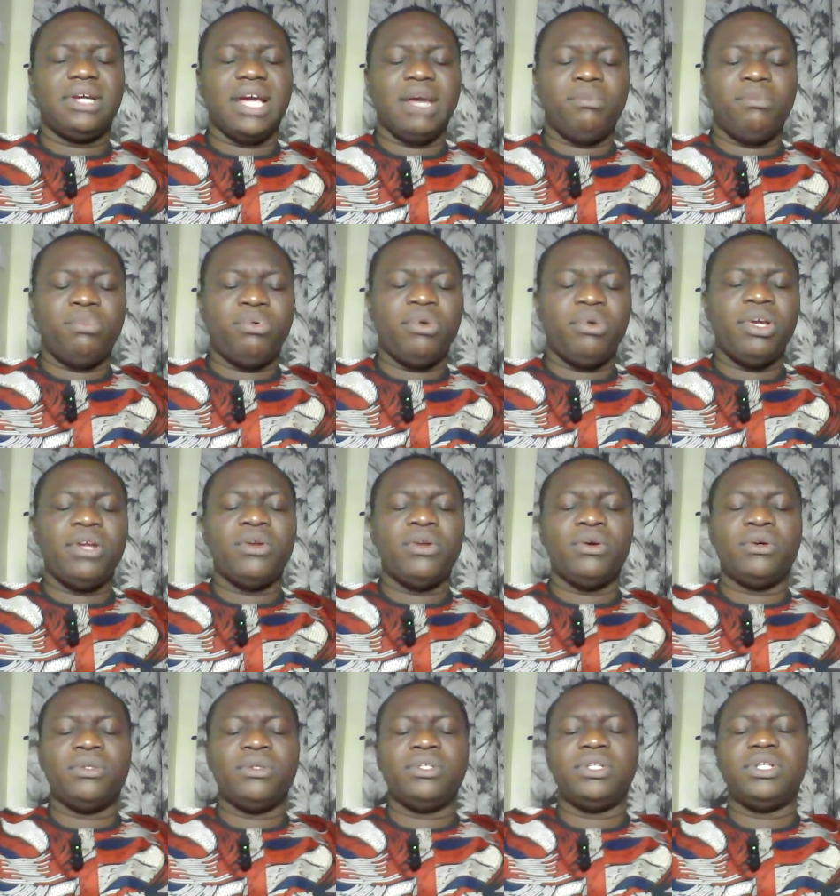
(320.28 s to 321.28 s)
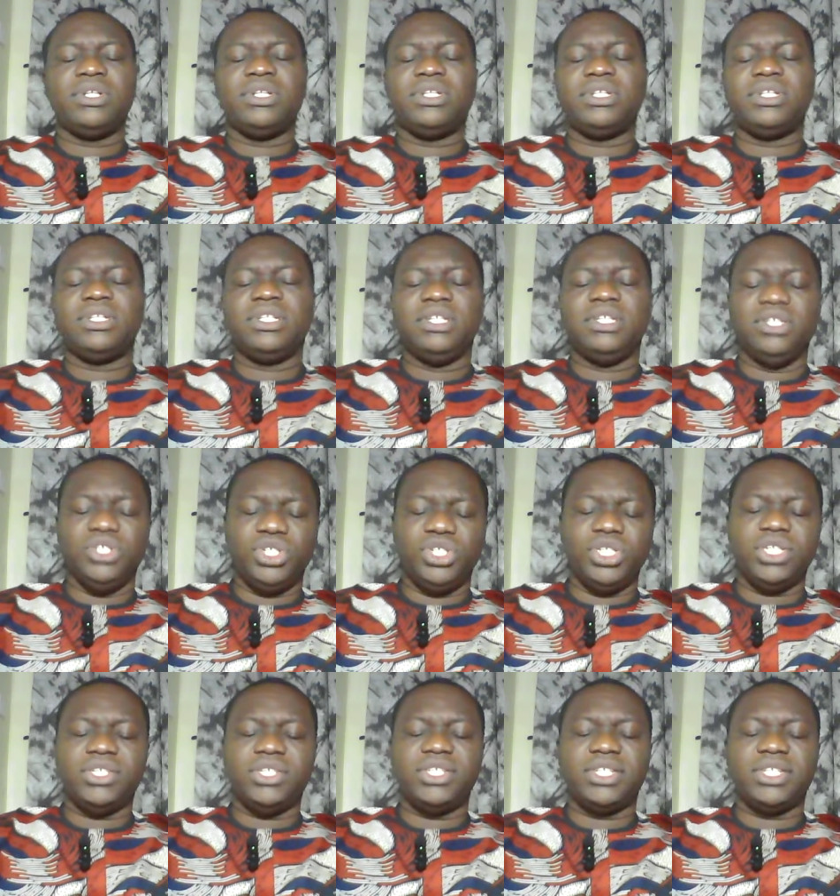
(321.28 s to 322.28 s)
I pray, Lord, in
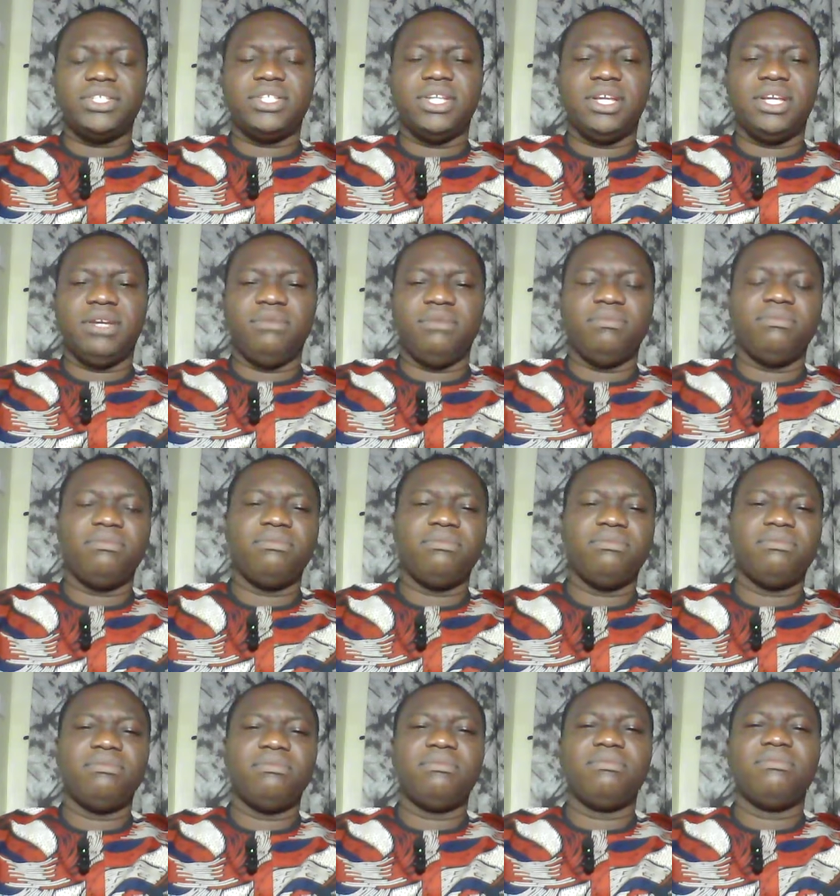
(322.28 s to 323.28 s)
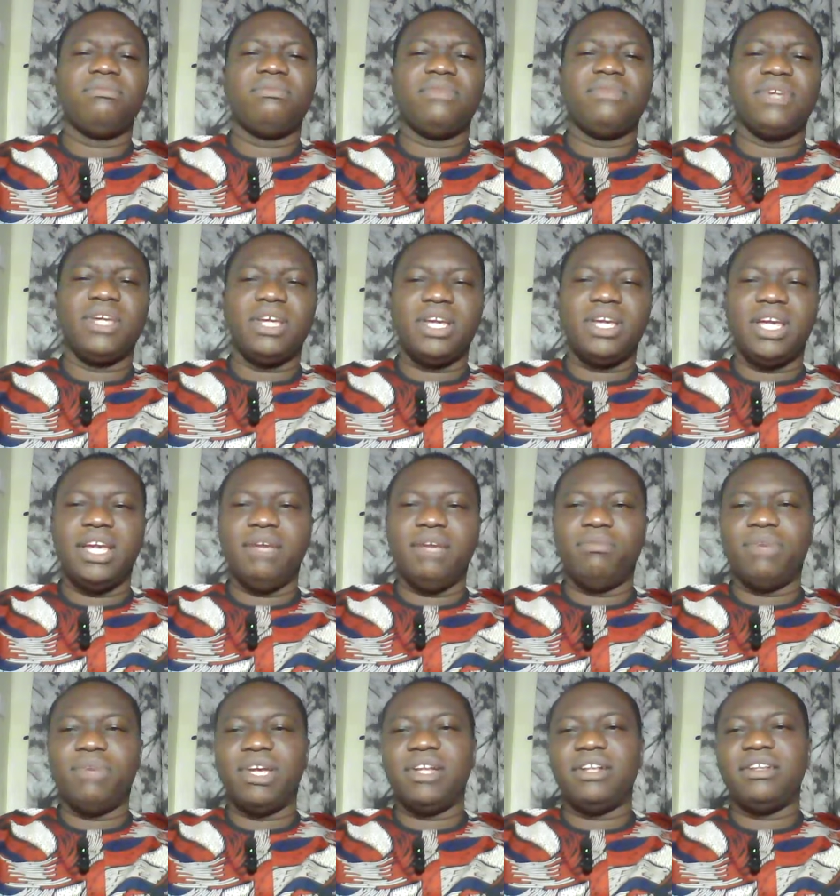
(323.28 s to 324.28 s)
Jesus' name.
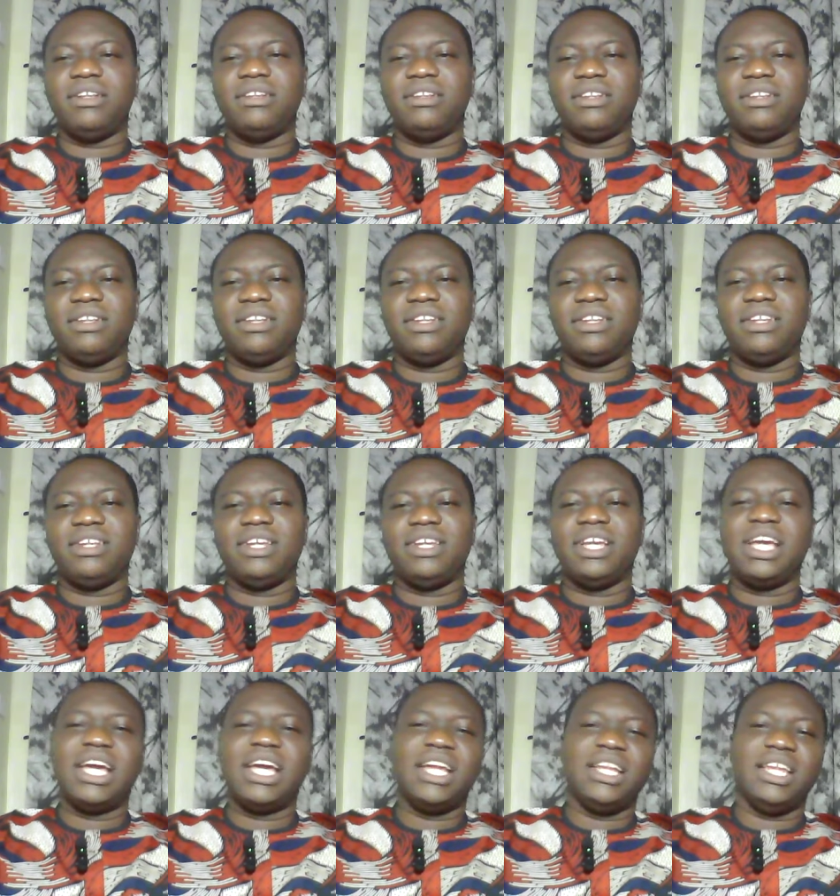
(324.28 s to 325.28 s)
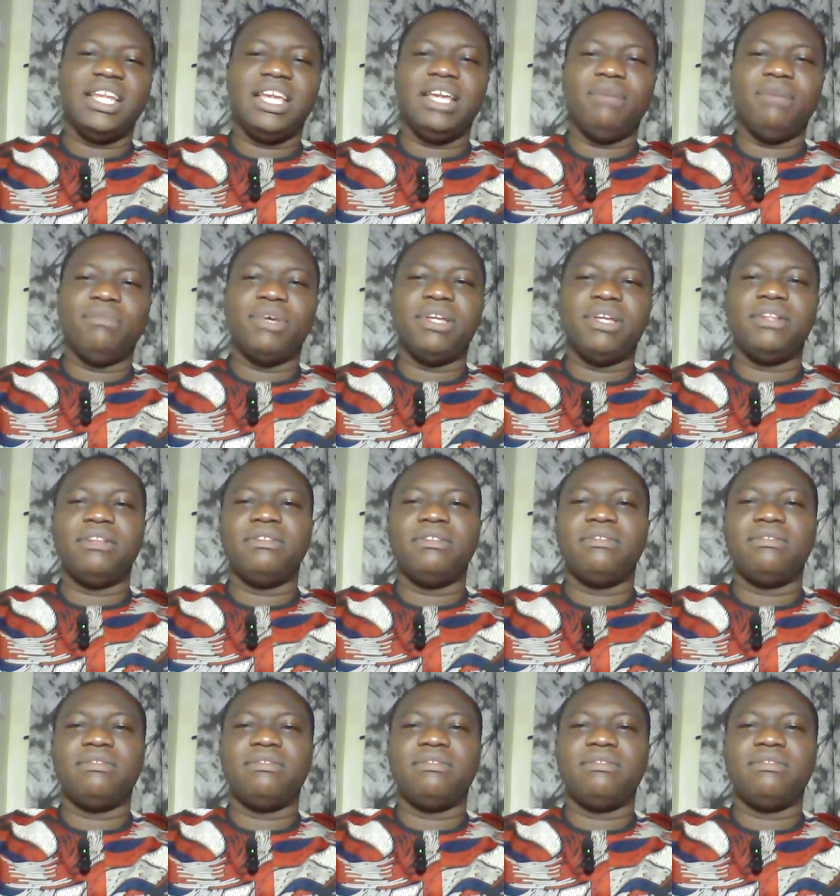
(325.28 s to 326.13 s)
Amen and amen.